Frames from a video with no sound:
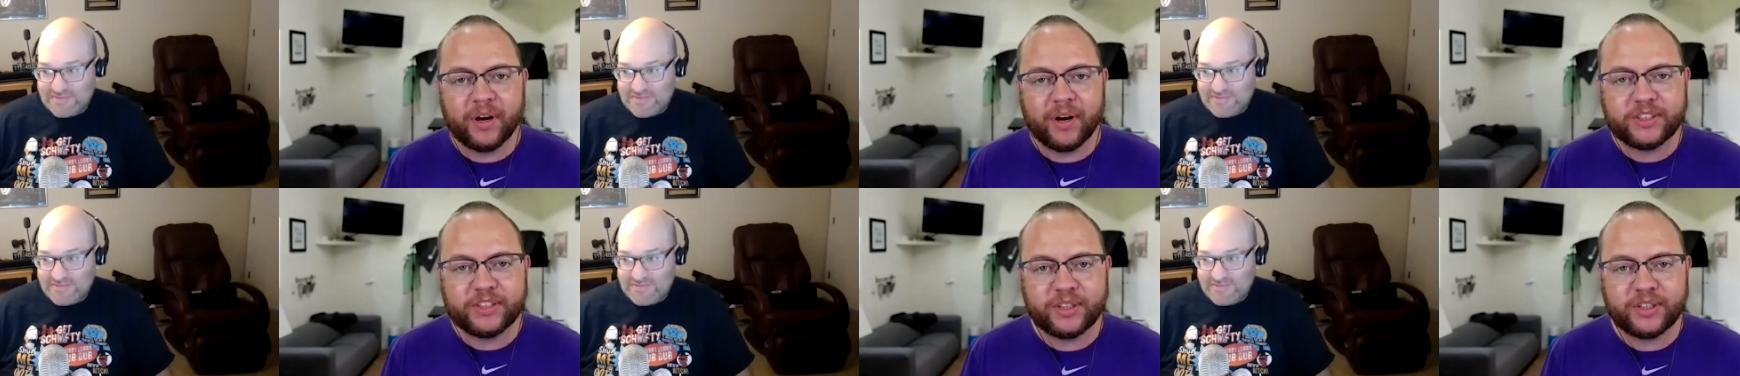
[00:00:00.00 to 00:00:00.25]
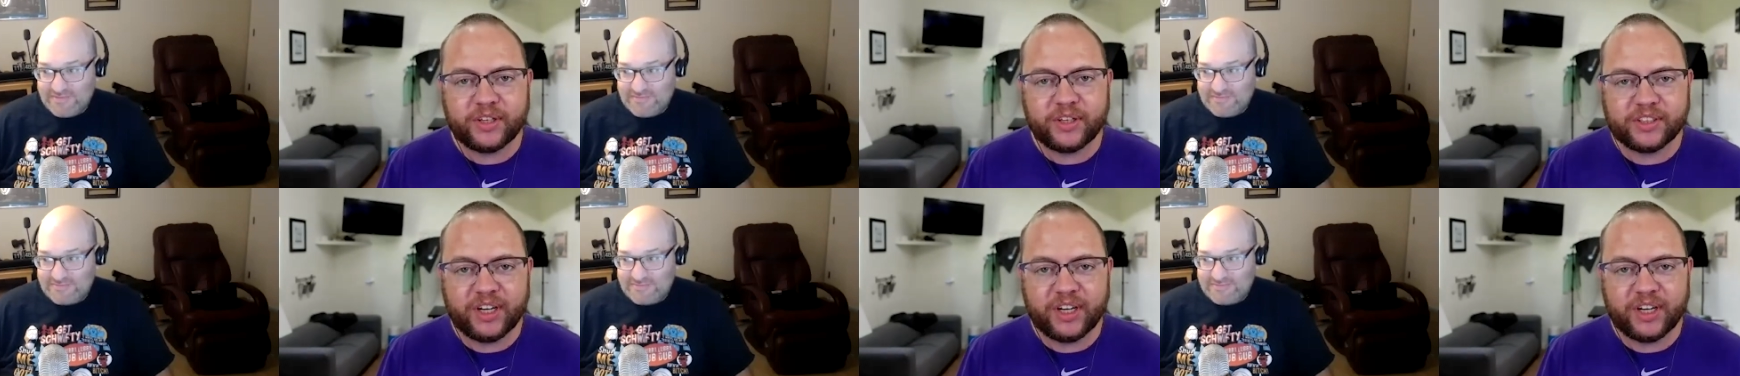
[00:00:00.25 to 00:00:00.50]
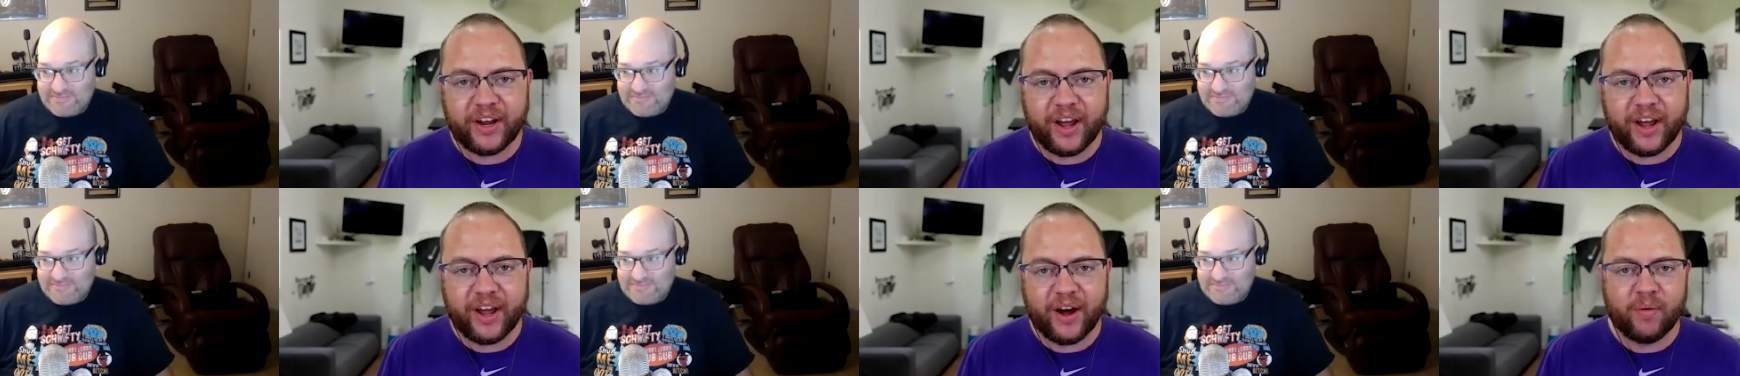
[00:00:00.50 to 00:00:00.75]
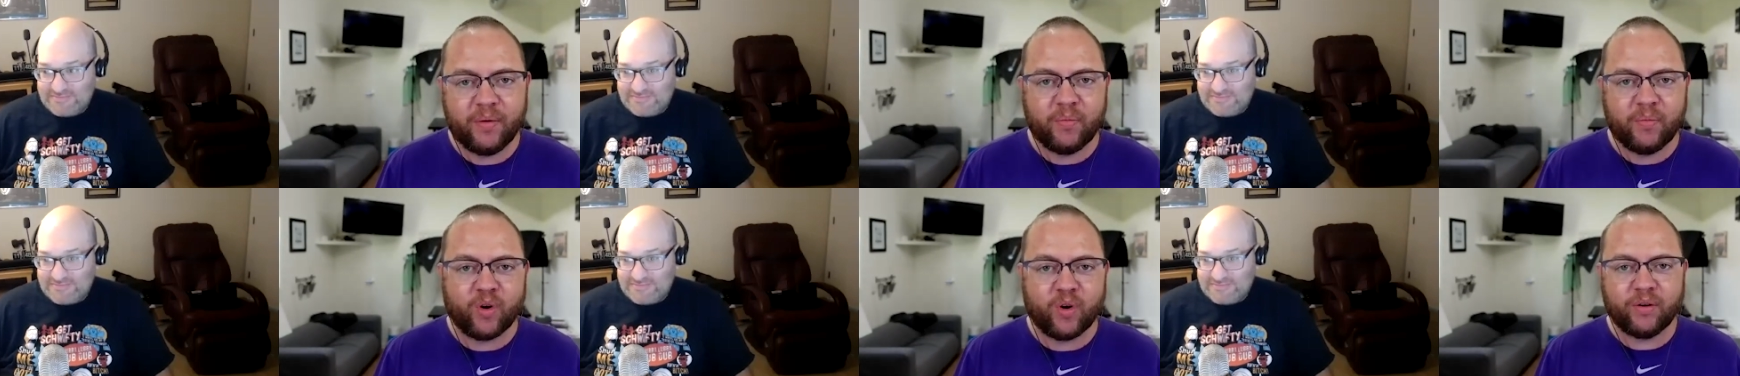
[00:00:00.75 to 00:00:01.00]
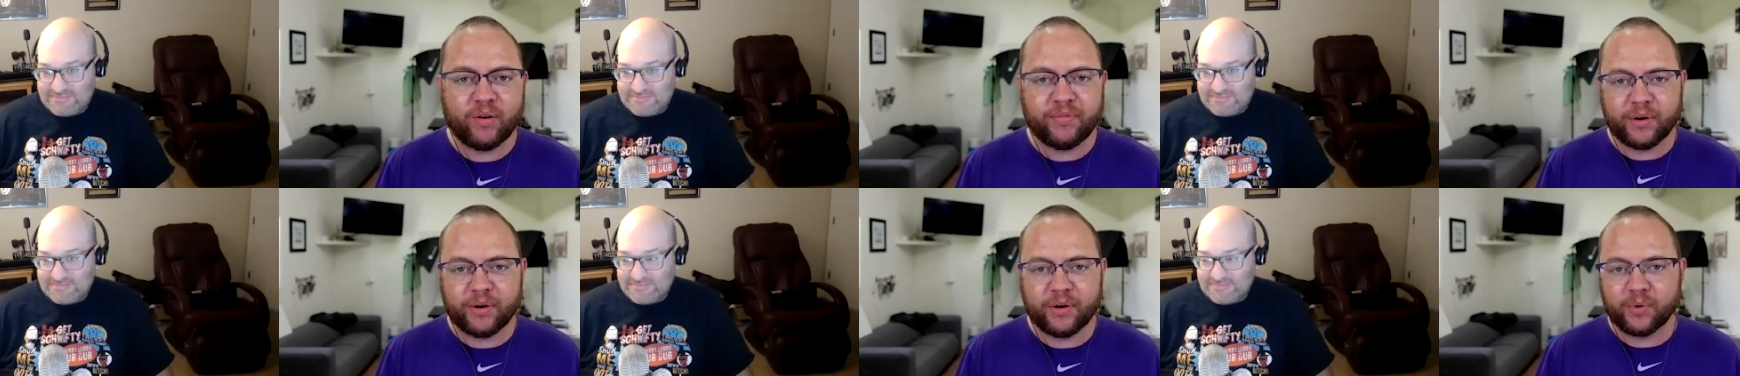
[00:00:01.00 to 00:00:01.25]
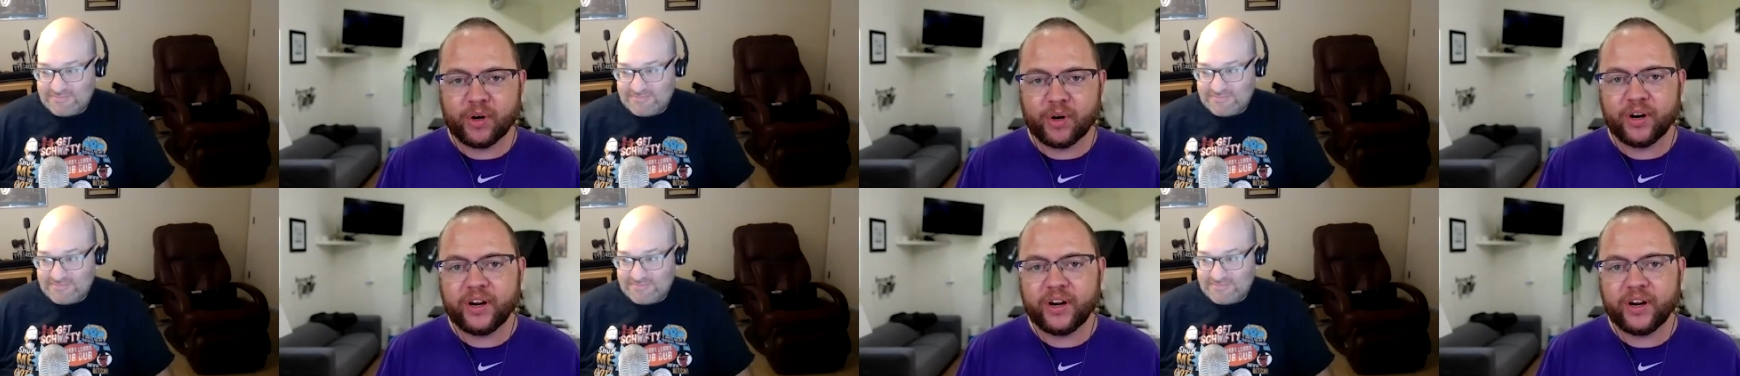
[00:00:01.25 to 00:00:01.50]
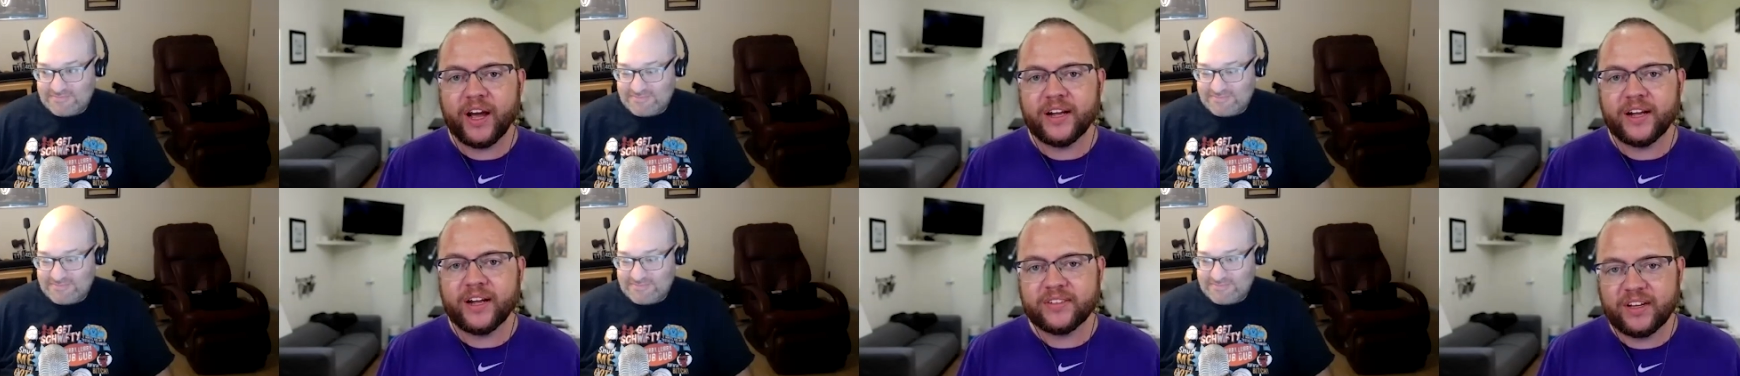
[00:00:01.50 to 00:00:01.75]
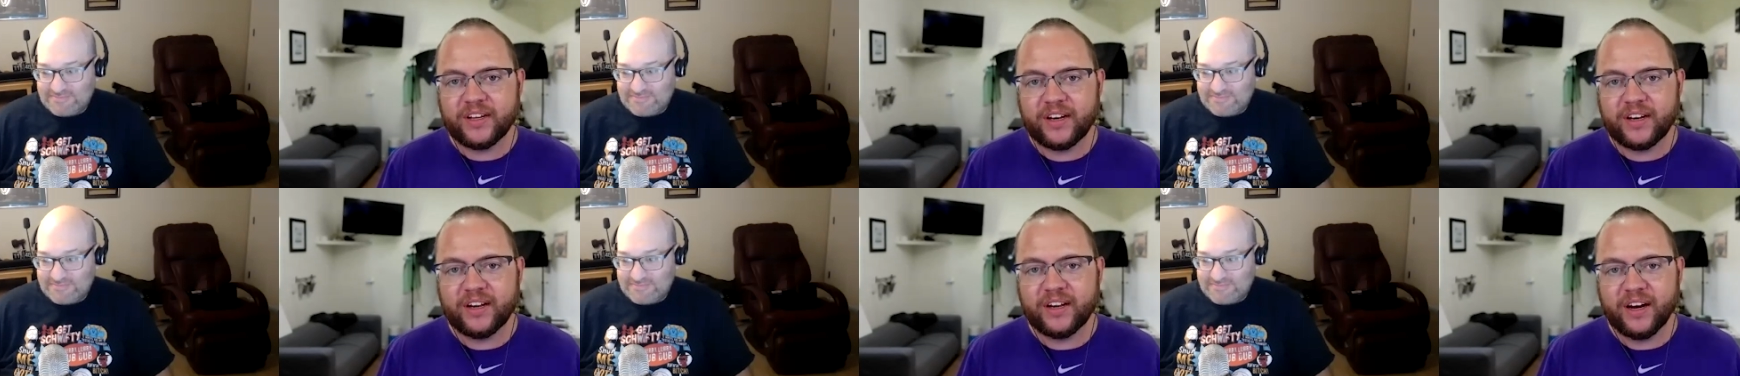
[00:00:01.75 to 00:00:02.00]
Speaker 1: sure to check out more of our work at
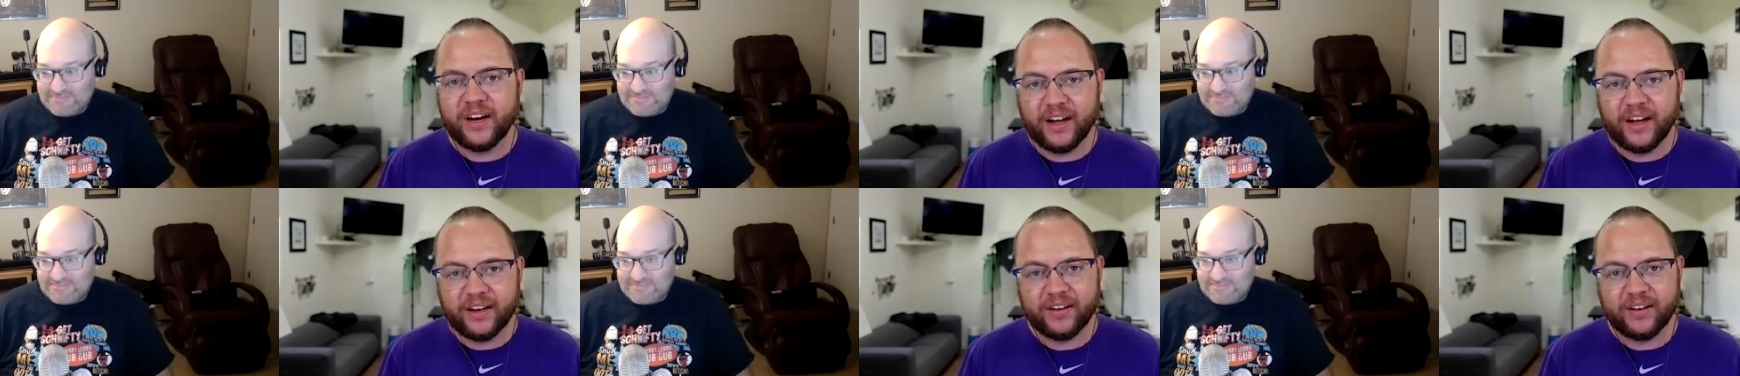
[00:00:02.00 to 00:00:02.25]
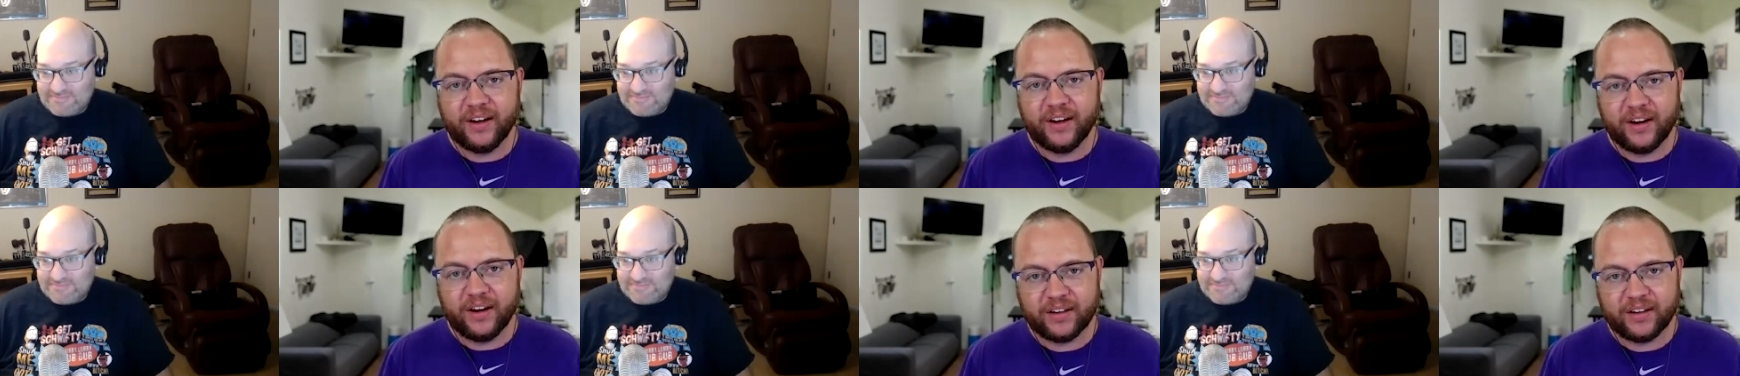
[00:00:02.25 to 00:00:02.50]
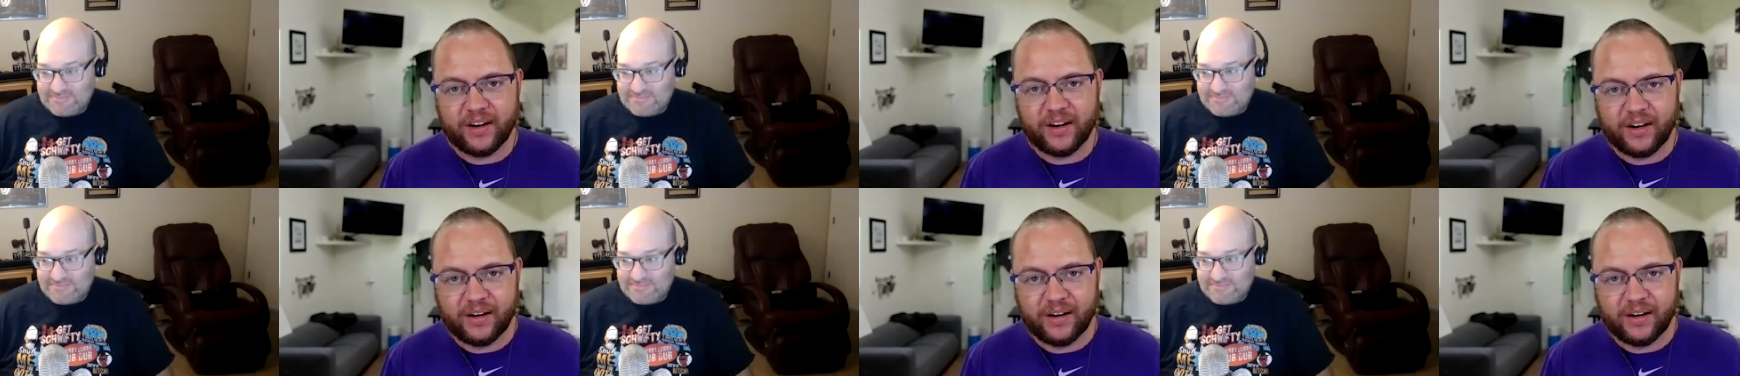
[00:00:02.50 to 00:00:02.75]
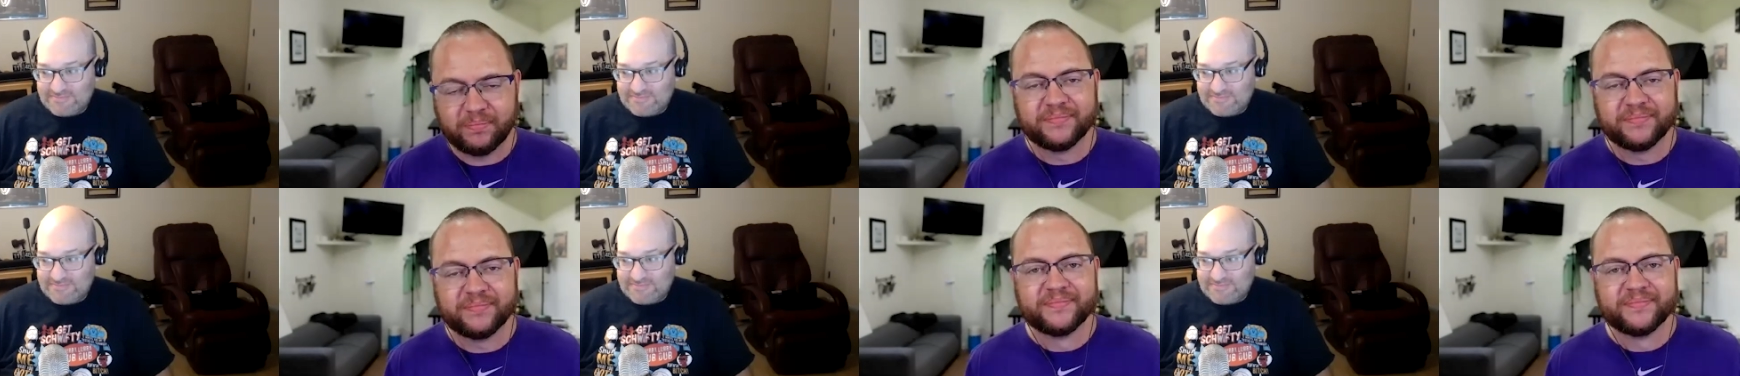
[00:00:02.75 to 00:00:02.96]
zdnet.com.